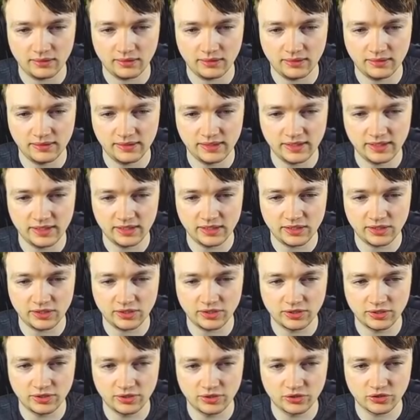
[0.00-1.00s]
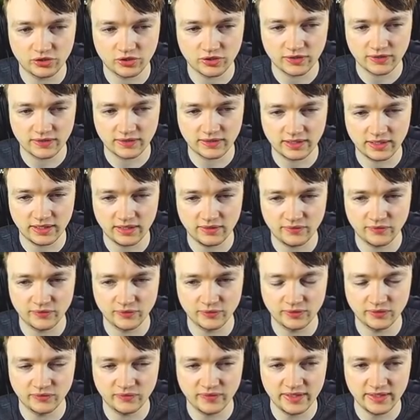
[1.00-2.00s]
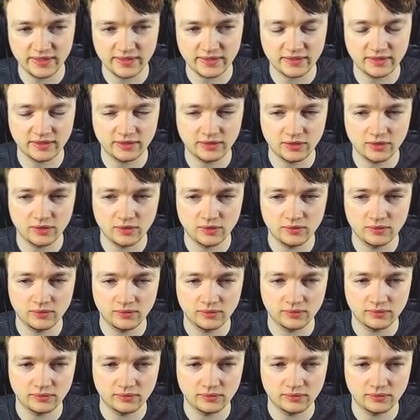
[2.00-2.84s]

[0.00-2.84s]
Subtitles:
And then just get a full defense in the go.